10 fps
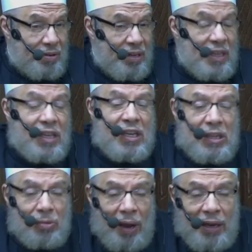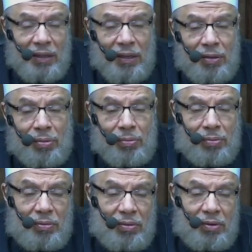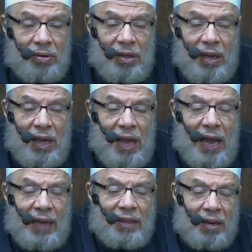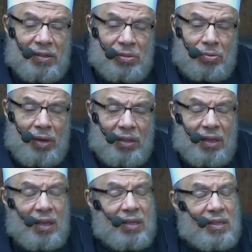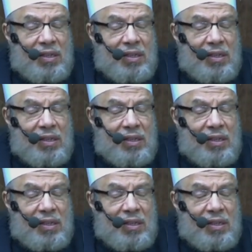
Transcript: that Abu Dhar used to say